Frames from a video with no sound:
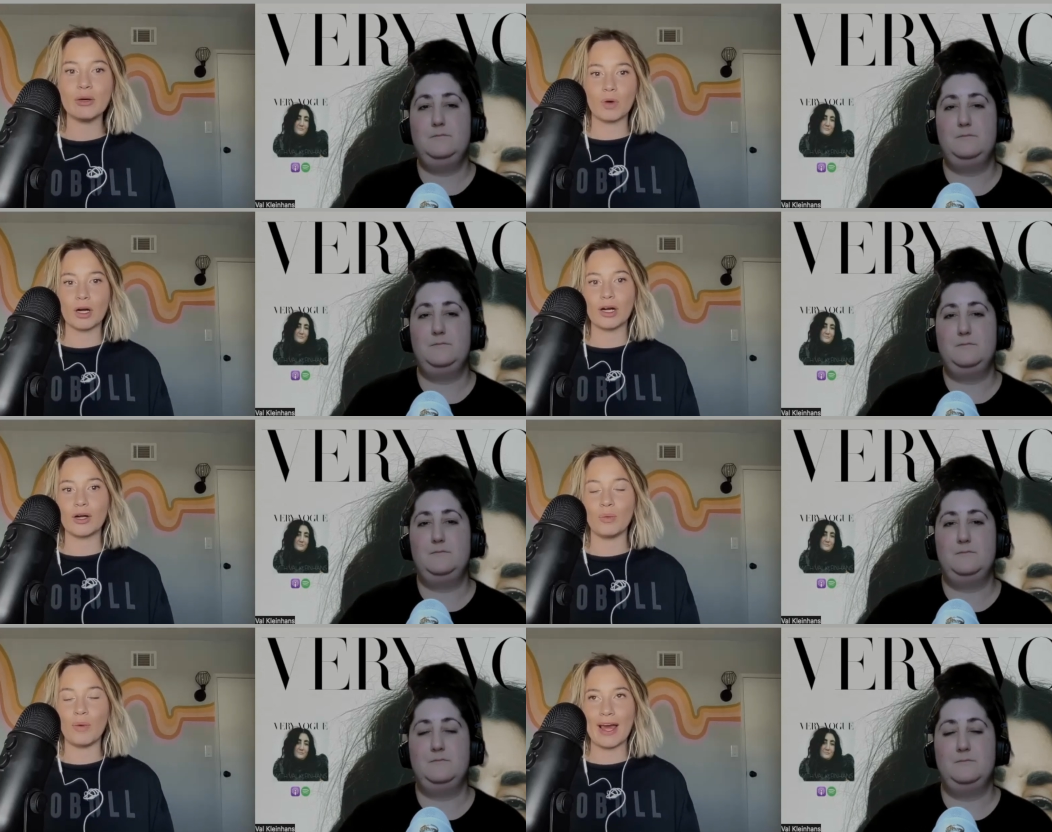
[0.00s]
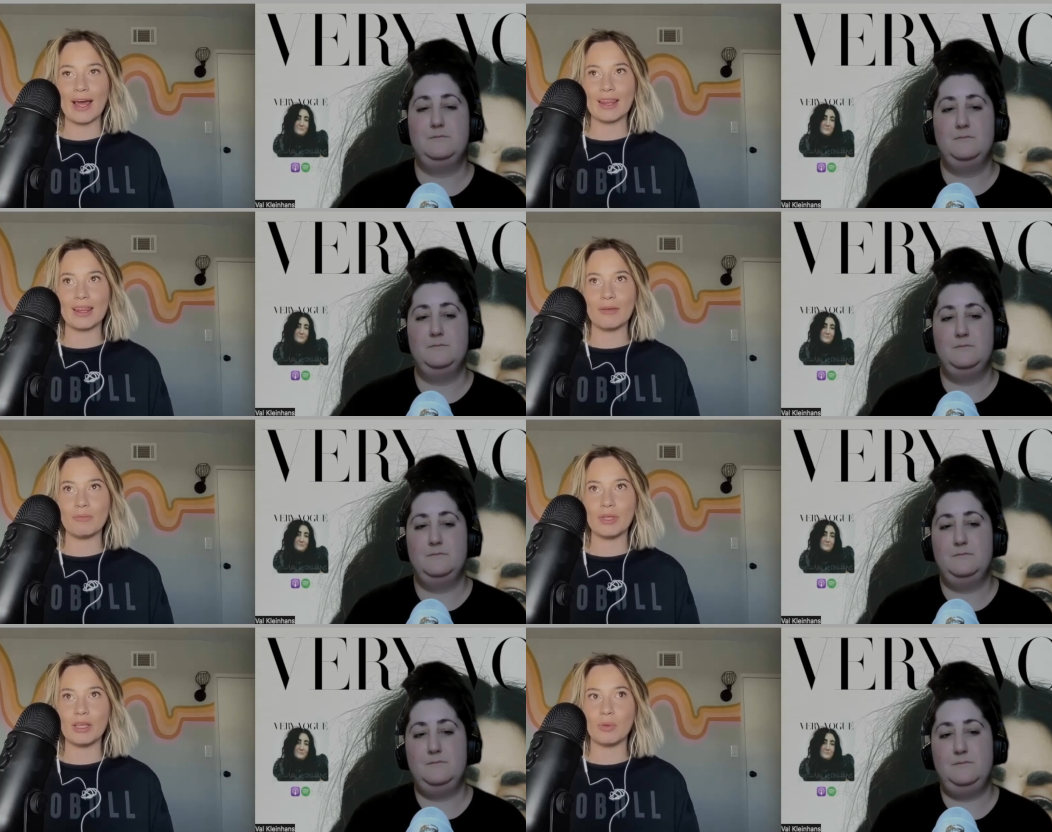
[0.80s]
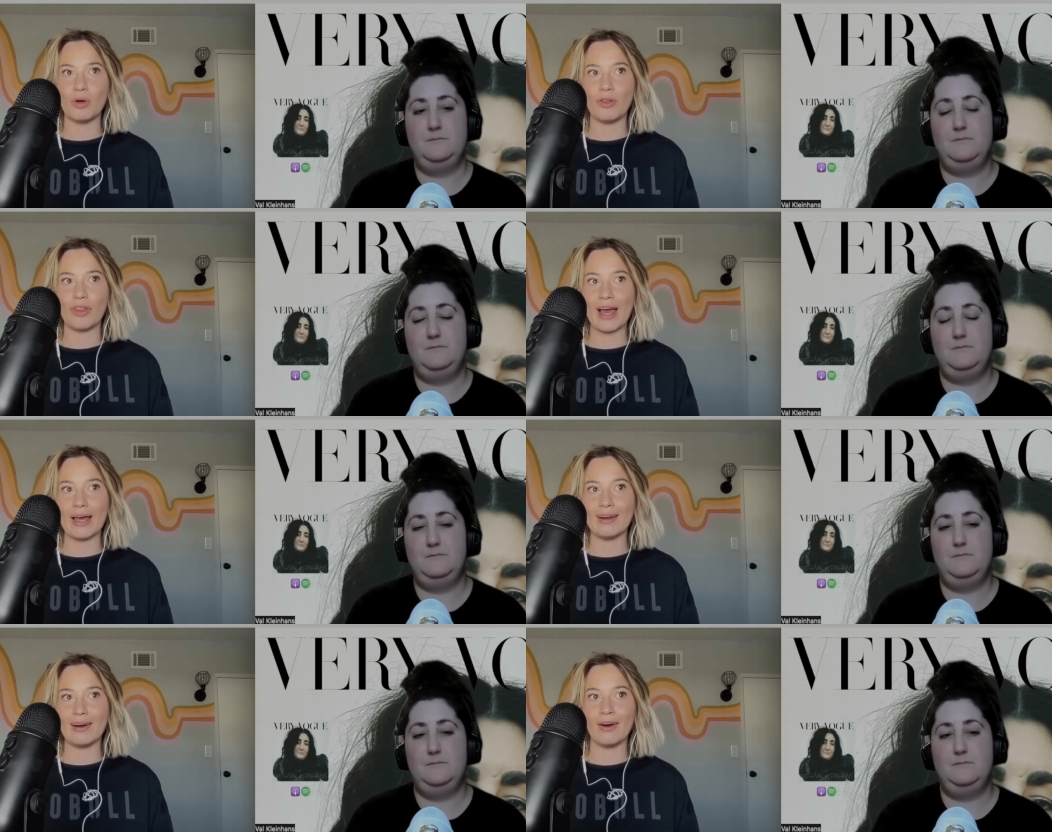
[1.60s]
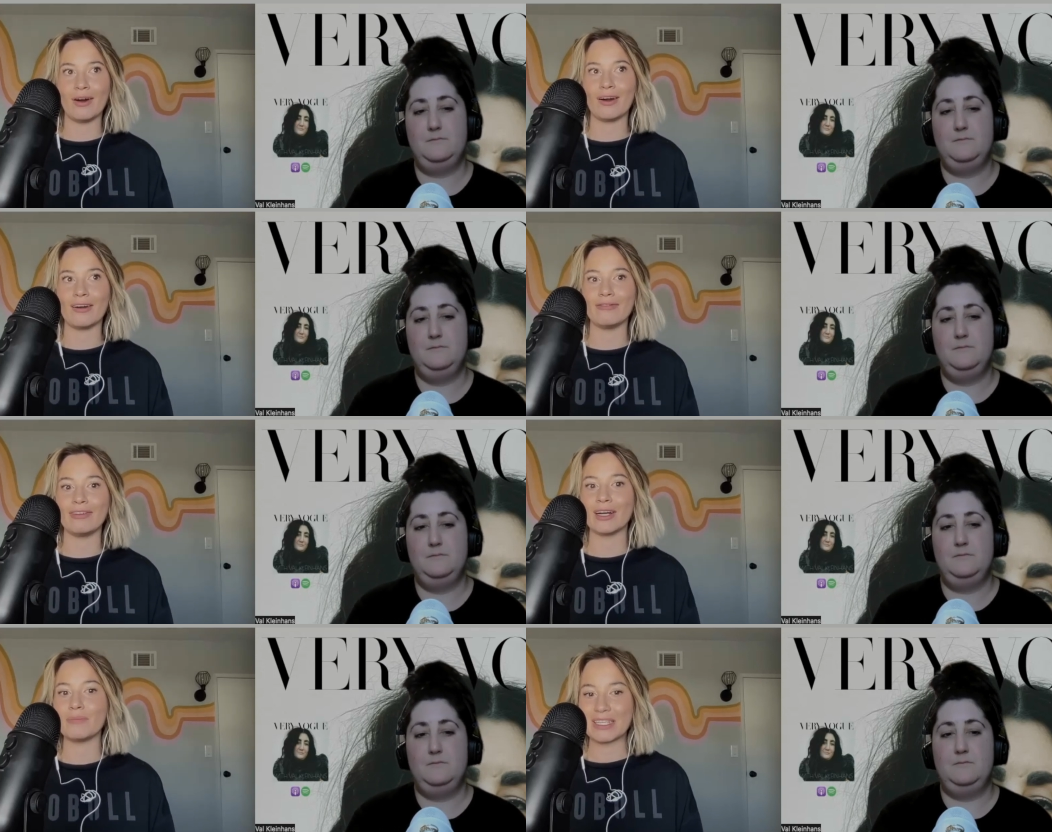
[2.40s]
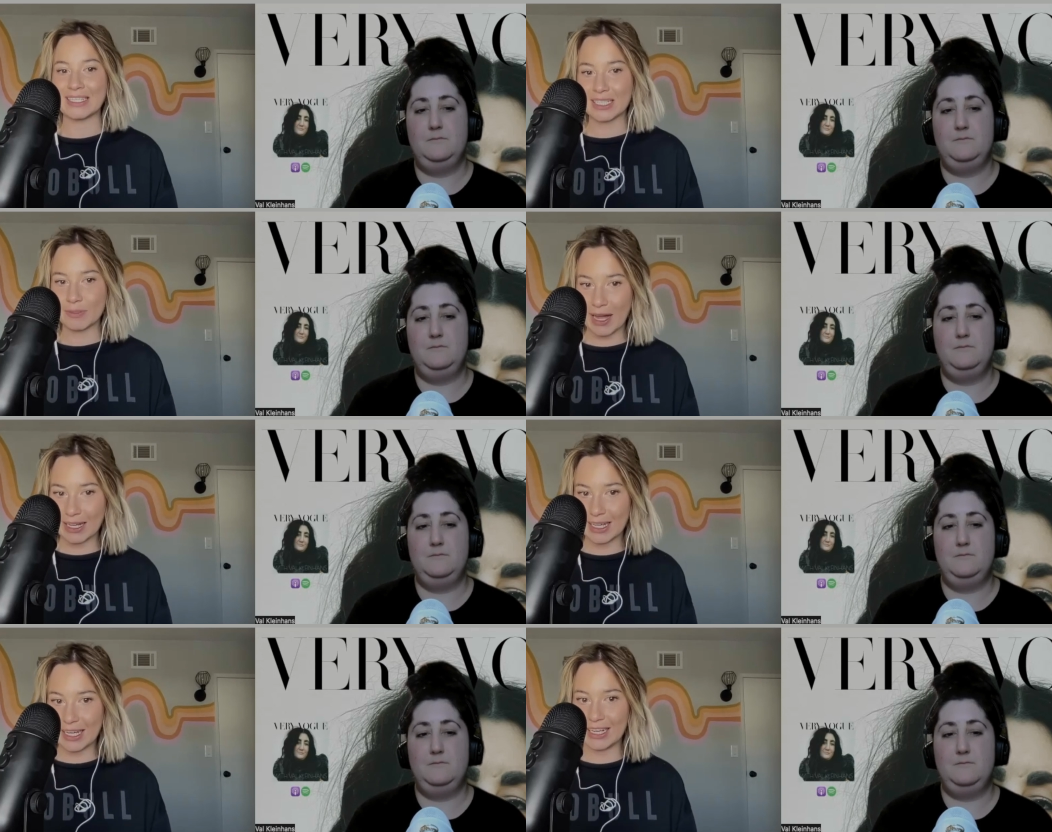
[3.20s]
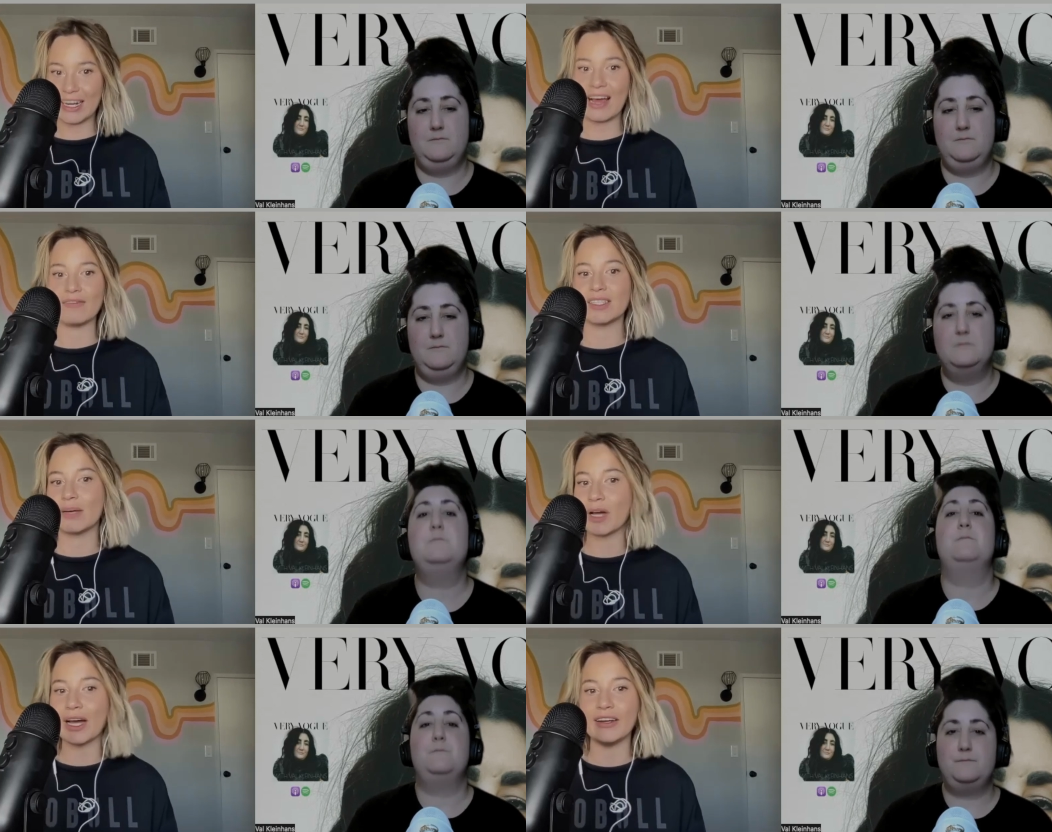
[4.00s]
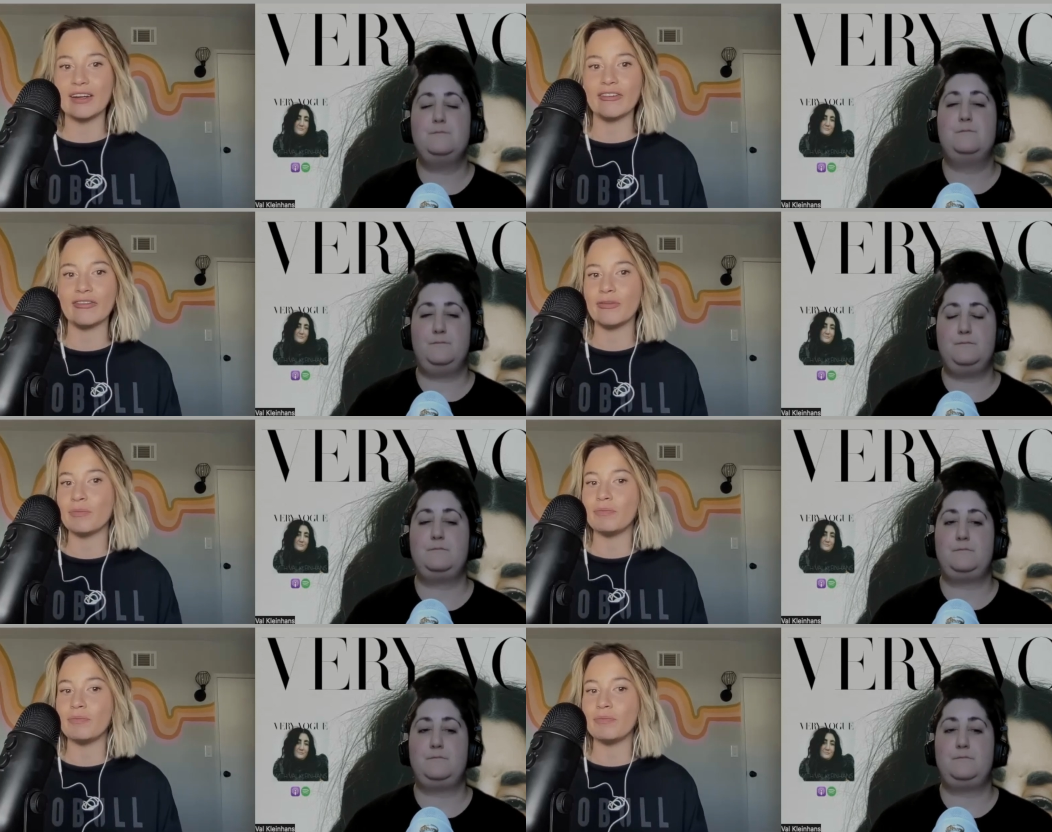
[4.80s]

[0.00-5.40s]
Speaker 1: work with people that are very business minded and have some kind of